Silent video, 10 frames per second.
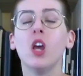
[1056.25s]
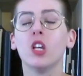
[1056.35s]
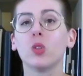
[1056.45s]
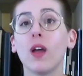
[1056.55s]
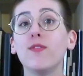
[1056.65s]

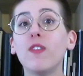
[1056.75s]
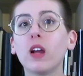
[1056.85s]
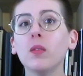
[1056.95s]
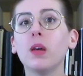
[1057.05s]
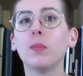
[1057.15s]
So I have
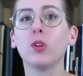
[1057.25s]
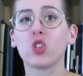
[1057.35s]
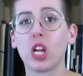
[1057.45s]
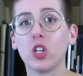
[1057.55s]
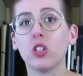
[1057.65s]
very minimal
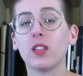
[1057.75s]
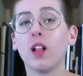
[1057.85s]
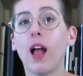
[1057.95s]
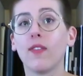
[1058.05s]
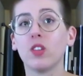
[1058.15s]
changes that
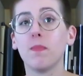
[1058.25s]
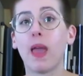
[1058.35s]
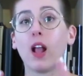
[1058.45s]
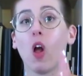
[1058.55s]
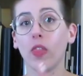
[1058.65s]
I'll have to
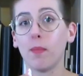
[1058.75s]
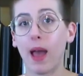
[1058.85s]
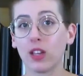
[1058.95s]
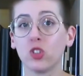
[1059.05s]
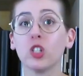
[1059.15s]
make on the
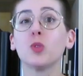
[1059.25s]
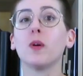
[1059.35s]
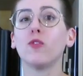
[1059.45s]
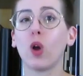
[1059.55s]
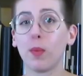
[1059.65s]
masters
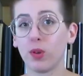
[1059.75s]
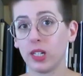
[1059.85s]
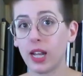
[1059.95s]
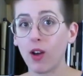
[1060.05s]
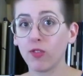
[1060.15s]
before I
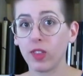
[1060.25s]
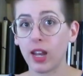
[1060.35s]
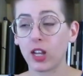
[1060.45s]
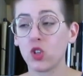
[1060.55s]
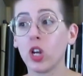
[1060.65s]
print it out for the
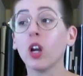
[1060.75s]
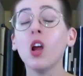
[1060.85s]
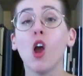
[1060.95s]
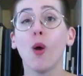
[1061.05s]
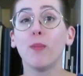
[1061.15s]
next year.
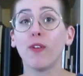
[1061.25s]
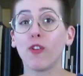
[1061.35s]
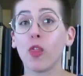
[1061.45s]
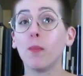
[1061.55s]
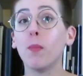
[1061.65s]
But
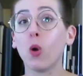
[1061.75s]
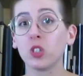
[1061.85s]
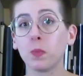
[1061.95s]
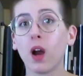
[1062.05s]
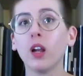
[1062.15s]
for the
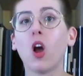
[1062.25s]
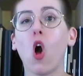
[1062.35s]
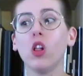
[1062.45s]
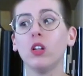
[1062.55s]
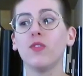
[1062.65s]
most part,
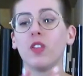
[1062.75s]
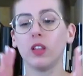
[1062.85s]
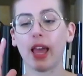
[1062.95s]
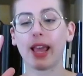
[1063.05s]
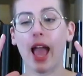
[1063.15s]
all of
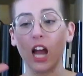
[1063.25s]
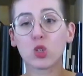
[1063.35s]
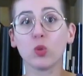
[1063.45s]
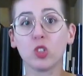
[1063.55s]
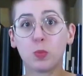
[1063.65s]
the
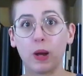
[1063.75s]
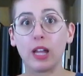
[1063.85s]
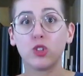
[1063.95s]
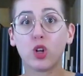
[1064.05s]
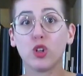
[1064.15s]
actual
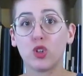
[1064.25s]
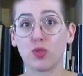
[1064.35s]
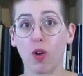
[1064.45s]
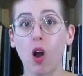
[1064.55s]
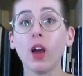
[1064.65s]
spreads are
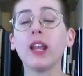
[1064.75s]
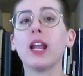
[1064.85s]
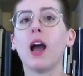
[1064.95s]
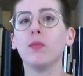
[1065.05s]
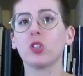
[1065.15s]
drawn, and
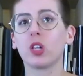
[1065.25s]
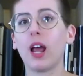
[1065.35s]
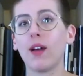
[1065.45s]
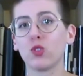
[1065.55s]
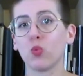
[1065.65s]
I'm just gonna
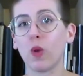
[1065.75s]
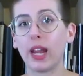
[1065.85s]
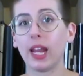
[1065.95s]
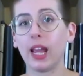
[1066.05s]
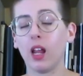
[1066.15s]
have to
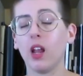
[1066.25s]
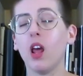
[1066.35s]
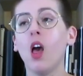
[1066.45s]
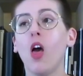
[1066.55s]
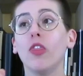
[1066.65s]
write
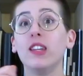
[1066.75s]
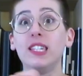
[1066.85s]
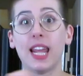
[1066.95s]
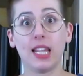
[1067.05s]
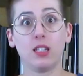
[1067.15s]
in the
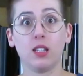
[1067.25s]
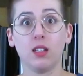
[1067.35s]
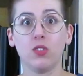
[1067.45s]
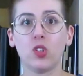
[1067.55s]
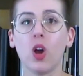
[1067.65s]
date.
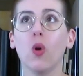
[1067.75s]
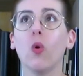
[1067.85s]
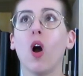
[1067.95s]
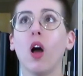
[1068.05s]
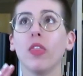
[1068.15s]
So
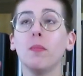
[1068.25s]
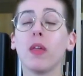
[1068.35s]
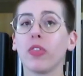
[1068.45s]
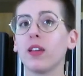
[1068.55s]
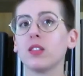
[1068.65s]
on the
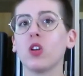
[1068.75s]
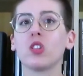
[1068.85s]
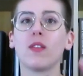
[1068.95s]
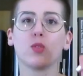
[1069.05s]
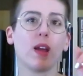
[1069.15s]
monthlies, I'll just
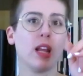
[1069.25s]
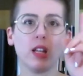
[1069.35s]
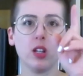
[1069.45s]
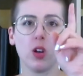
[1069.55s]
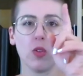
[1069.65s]
have to write
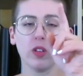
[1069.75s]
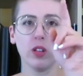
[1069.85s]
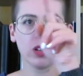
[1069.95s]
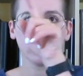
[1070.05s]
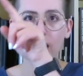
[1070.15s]
in, the
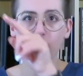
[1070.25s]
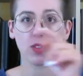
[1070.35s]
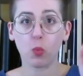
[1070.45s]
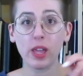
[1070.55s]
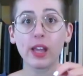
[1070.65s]
little day of
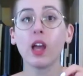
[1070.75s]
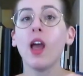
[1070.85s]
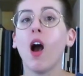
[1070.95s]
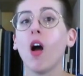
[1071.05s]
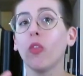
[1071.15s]
the week.
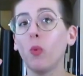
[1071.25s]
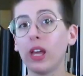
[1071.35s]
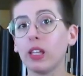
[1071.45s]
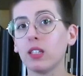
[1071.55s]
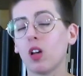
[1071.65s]
On the
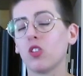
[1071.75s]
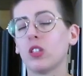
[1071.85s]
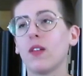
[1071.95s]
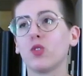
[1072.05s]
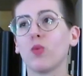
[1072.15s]
weeklies, I'll just
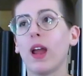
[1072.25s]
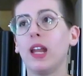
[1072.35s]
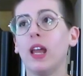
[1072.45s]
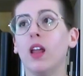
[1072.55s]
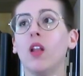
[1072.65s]
have to
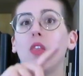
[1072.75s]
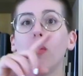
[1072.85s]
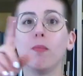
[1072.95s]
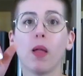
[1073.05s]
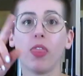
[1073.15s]
write in the
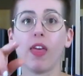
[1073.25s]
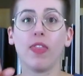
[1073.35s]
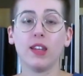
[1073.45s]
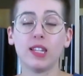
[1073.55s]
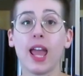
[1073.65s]
month and
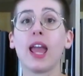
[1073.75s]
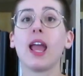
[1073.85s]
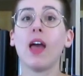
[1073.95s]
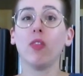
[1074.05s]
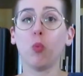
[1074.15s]
the day
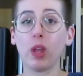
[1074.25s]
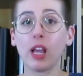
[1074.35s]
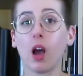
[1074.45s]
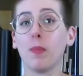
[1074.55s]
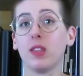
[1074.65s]
and the
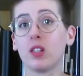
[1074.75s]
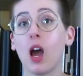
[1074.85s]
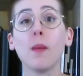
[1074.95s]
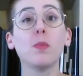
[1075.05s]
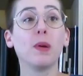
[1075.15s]
week up at the
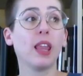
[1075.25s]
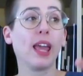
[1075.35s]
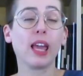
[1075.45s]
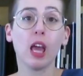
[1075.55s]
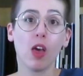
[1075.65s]
top.
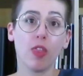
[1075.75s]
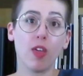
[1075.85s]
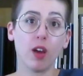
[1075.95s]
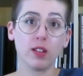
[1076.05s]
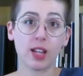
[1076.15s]
But
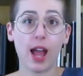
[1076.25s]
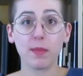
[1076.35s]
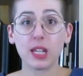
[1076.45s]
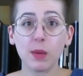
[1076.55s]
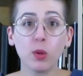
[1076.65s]
the
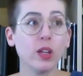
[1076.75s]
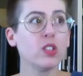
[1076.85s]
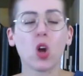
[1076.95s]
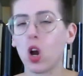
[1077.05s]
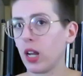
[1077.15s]
timetable
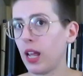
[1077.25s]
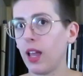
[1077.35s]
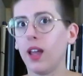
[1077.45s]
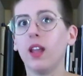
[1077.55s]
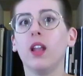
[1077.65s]
is already
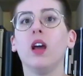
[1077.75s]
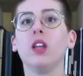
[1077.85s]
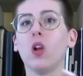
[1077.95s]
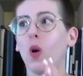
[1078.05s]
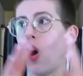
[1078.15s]
in,
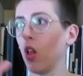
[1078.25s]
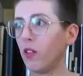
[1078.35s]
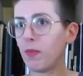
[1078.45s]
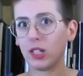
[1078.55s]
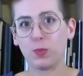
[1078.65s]
all
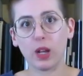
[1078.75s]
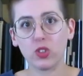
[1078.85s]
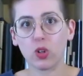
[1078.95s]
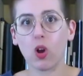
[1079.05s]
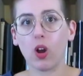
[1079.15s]
of my
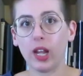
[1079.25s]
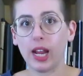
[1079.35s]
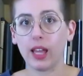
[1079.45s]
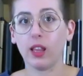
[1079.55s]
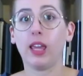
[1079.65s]
spreads are
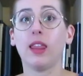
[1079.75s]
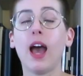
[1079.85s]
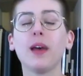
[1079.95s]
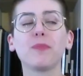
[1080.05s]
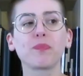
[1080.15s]
already in like
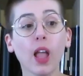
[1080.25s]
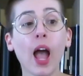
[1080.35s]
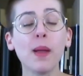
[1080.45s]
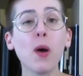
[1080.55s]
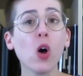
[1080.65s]
that.
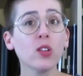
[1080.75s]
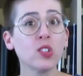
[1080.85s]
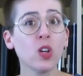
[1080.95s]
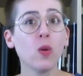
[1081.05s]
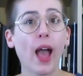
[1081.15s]
I'm
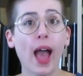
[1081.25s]
also